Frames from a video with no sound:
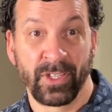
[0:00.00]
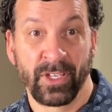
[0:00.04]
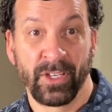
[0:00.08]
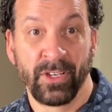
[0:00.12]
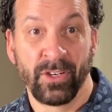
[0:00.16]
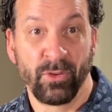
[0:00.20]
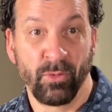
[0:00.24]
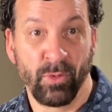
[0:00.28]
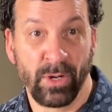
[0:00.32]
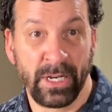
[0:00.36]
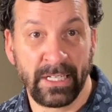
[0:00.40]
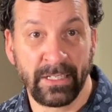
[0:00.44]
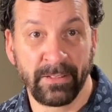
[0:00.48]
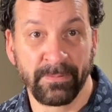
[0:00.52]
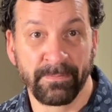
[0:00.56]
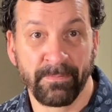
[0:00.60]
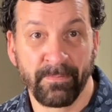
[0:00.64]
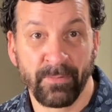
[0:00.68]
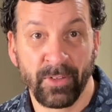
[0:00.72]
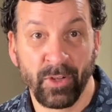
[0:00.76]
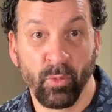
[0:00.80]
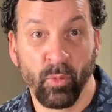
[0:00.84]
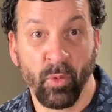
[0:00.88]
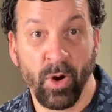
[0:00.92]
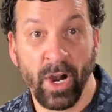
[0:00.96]
Well,
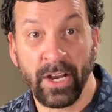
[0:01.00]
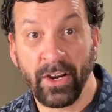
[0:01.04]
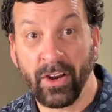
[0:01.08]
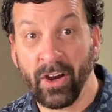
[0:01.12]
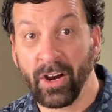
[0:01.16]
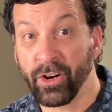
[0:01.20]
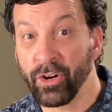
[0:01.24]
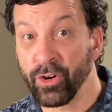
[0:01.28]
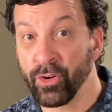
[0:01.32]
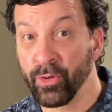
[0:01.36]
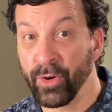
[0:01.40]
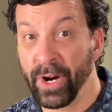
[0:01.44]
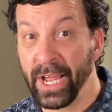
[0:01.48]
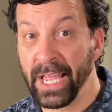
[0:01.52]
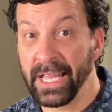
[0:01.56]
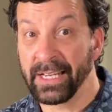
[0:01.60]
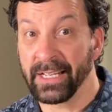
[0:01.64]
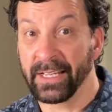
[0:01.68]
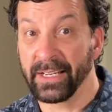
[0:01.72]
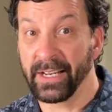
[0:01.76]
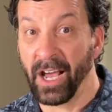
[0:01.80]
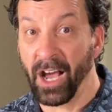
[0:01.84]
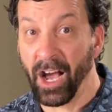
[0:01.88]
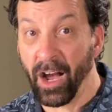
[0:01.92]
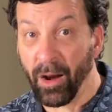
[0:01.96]
why not create
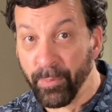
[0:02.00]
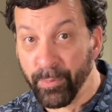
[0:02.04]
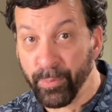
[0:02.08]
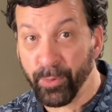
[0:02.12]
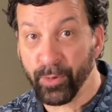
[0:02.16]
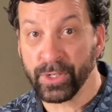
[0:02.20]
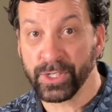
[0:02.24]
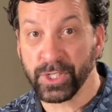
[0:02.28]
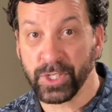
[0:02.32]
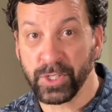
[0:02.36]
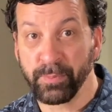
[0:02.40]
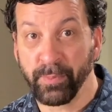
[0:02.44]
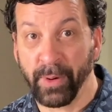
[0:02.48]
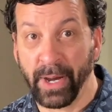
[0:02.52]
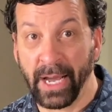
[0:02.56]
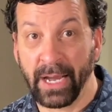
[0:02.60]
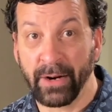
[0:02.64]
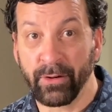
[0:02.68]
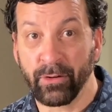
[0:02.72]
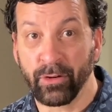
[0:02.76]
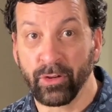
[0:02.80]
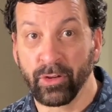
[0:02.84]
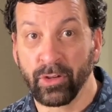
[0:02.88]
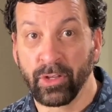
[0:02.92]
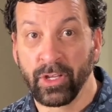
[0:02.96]
an upward
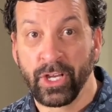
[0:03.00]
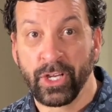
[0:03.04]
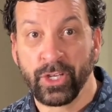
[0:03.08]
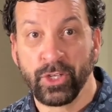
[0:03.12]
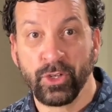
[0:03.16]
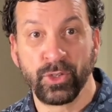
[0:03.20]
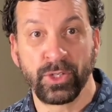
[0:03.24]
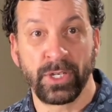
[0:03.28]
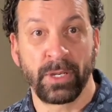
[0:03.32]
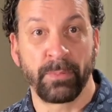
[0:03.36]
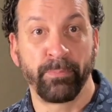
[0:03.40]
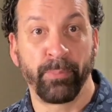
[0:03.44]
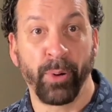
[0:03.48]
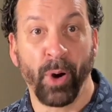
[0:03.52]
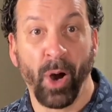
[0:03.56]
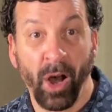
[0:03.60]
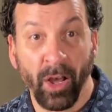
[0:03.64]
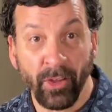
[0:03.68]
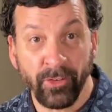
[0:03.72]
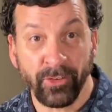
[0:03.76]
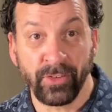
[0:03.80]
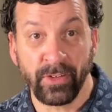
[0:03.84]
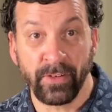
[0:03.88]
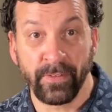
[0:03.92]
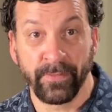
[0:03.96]
spiral using
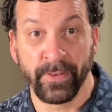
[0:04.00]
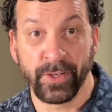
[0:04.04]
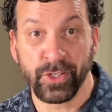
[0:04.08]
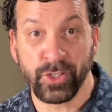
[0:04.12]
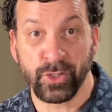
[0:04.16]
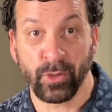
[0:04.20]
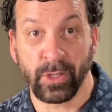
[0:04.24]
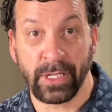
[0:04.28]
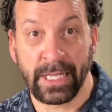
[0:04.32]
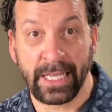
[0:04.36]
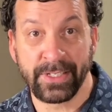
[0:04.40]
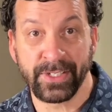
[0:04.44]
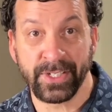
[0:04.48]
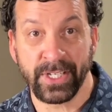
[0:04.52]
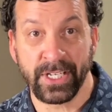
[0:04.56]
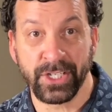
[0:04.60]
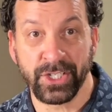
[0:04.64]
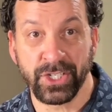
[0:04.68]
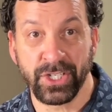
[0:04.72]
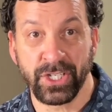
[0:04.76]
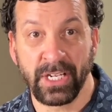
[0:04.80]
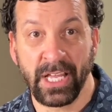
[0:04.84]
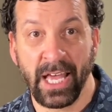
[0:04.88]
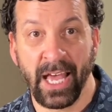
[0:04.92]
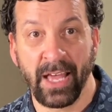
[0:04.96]
positive
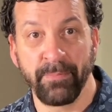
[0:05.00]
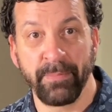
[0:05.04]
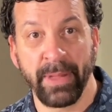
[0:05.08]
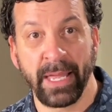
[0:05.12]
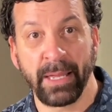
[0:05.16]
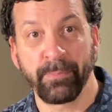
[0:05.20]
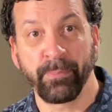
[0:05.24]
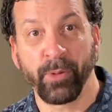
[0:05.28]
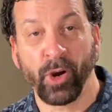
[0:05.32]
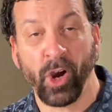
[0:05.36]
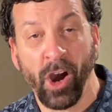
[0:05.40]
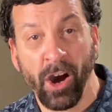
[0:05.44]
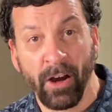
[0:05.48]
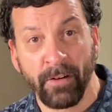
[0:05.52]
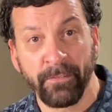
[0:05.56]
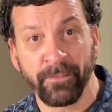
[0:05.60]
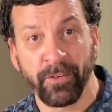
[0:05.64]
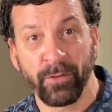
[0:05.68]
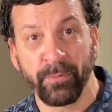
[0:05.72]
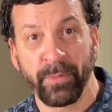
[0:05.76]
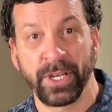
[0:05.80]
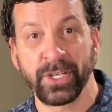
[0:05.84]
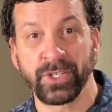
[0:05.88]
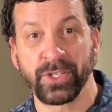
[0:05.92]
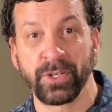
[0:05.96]
visualization and make
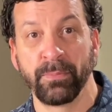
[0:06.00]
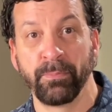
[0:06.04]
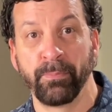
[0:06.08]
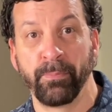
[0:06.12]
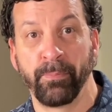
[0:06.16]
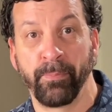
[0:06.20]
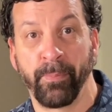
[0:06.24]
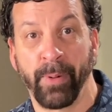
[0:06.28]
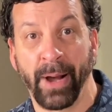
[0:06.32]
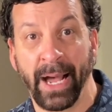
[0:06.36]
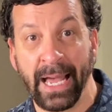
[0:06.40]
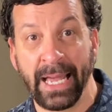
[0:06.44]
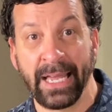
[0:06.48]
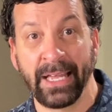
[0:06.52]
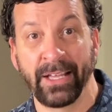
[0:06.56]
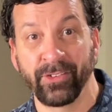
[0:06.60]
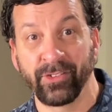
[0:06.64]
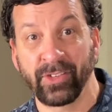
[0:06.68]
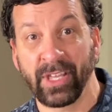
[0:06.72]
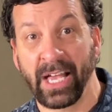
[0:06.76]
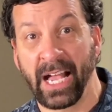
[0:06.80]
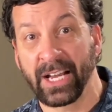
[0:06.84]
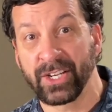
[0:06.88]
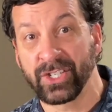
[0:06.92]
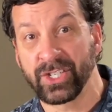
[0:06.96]
confirmation bias
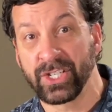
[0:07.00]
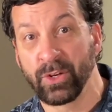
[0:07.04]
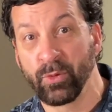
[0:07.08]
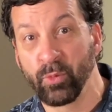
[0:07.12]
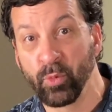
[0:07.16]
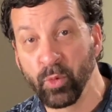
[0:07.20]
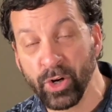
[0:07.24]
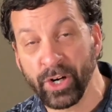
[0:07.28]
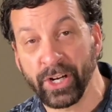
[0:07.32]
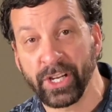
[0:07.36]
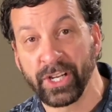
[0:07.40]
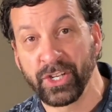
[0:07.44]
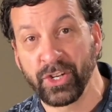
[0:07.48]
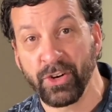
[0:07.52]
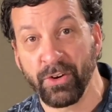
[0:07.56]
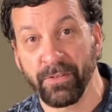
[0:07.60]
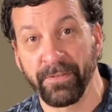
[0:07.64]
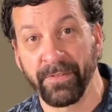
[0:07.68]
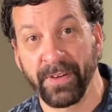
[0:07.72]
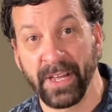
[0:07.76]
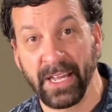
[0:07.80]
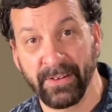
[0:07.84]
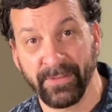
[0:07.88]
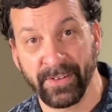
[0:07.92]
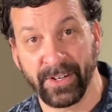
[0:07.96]
actually work in your
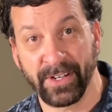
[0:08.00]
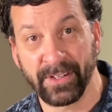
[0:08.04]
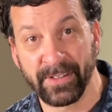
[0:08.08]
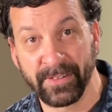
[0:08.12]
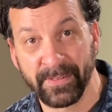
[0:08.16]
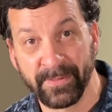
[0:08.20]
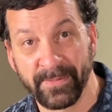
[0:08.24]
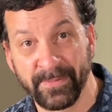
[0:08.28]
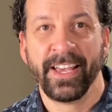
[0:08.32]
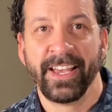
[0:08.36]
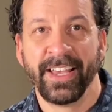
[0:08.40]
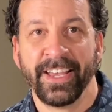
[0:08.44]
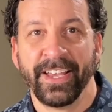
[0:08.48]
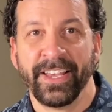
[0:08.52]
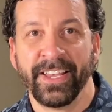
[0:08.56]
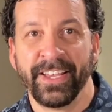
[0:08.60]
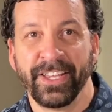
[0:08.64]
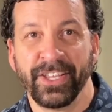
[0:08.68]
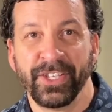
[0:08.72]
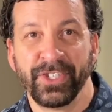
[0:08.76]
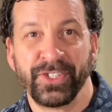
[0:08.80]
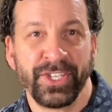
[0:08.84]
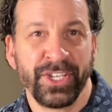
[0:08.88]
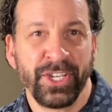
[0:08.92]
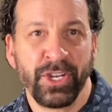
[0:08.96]
favor?
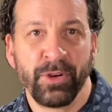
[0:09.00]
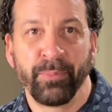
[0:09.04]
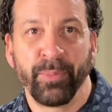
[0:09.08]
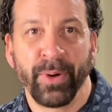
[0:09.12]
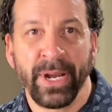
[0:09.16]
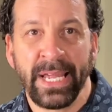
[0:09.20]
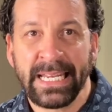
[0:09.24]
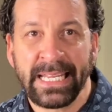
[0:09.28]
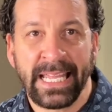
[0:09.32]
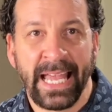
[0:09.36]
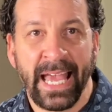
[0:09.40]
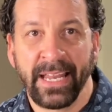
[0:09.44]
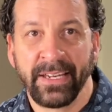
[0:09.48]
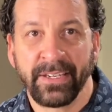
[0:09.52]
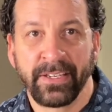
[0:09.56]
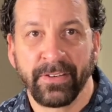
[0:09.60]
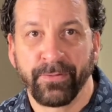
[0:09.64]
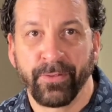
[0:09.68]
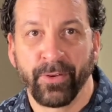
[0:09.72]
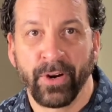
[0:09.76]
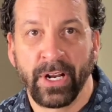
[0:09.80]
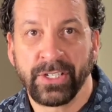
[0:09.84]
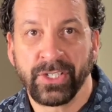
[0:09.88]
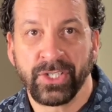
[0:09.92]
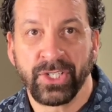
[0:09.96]
See, your brain can't
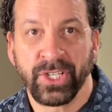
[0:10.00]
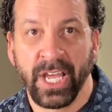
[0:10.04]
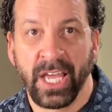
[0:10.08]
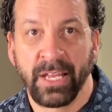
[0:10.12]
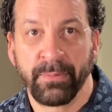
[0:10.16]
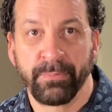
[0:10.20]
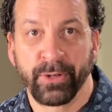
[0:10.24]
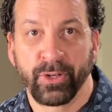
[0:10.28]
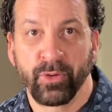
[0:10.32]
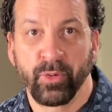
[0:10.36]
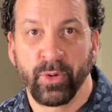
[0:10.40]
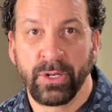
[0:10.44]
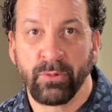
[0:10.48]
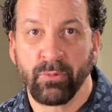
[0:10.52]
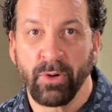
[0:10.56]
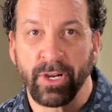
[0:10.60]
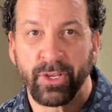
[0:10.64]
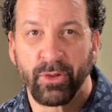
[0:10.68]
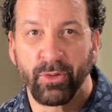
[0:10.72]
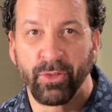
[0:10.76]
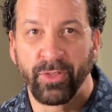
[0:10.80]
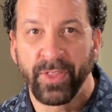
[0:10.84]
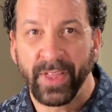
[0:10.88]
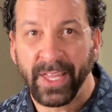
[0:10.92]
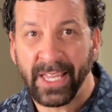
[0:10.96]
differentiate between what
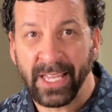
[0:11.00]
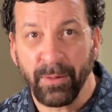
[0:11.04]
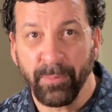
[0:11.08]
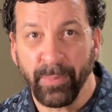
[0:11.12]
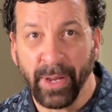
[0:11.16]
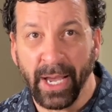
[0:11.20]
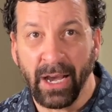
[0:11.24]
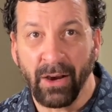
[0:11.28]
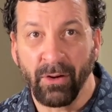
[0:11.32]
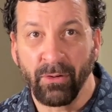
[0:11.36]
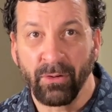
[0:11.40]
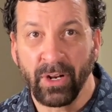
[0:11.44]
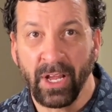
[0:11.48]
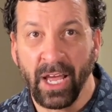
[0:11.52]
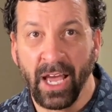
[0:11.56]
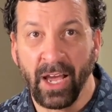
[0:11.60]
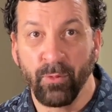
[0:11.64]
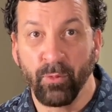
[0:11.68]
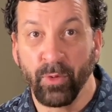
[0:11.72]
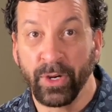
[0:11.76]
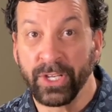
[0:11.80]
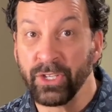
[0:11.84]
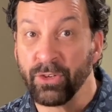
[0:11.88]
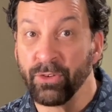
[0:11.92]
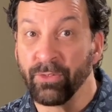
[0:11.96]
you think about and
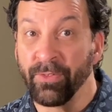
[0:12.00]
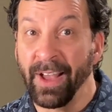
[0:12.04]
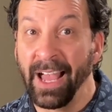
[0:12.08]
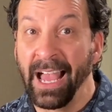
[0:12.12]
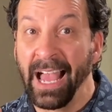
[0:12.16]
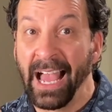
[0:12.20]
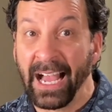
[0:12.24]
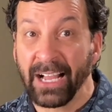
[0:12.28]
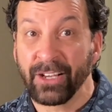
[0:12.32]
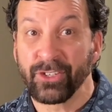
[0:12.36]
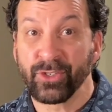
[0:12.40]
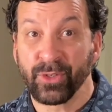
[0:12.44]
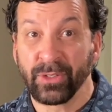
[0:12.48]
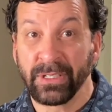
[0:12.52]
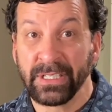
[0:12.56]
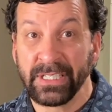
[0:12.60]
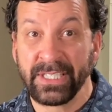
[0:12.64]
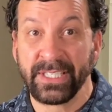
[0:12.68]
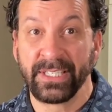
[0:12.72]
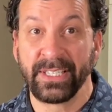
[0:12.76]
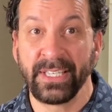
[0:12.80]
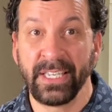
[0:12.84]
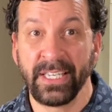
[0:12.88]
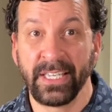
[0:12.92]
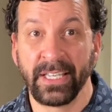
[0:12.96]
what you've actually
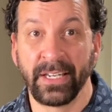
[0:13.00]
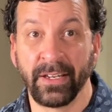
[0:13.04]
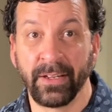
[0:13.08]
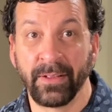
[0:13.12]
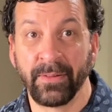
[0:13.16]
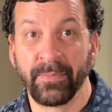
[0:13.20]
seen.